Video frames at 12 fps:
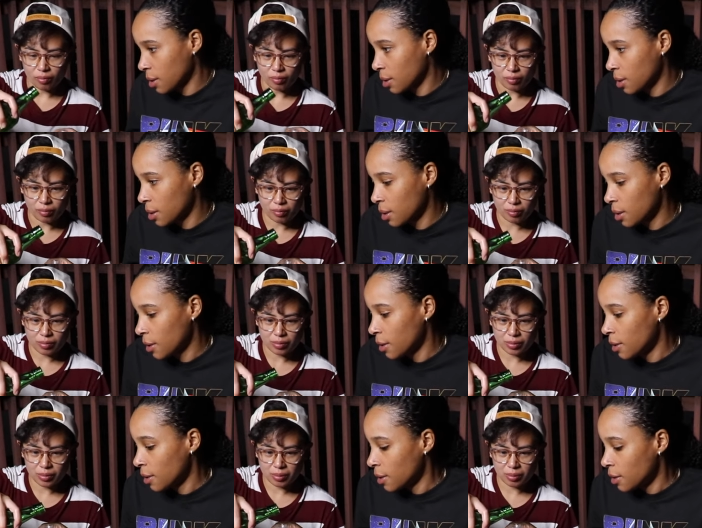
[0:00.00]

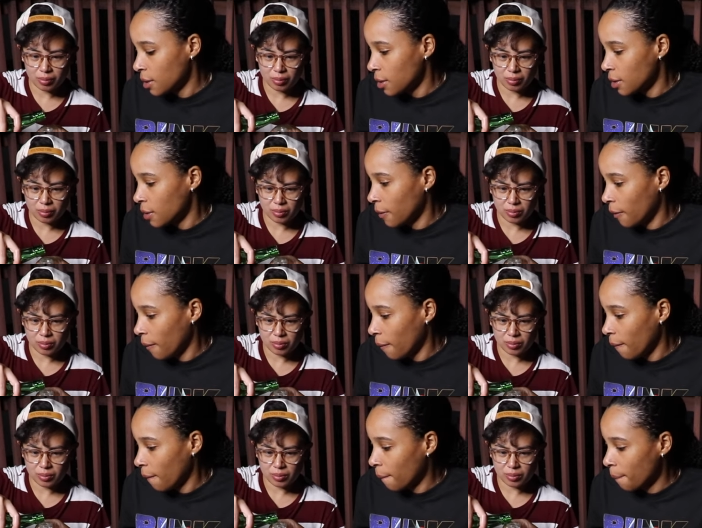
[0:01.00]

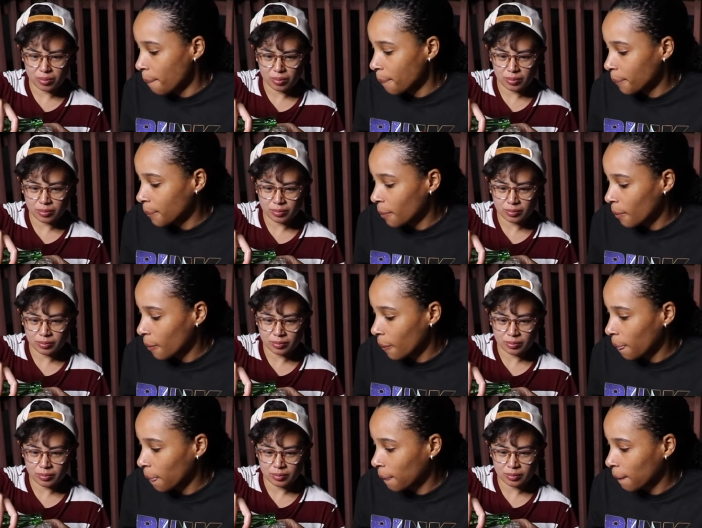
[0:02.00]

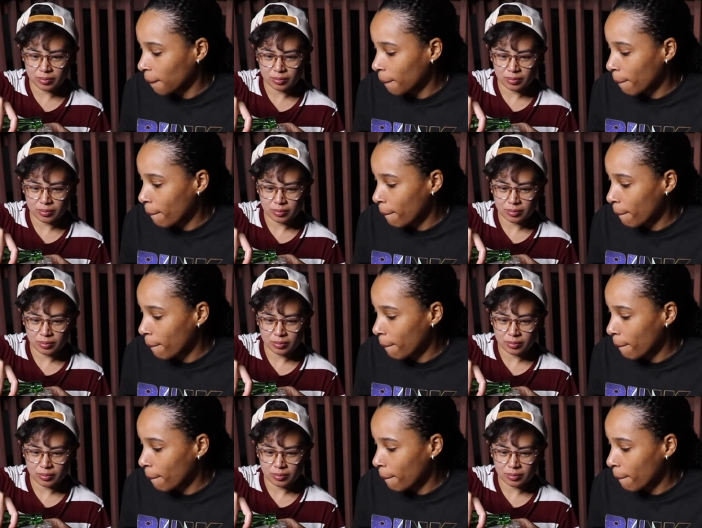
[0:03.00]
(no one is talking)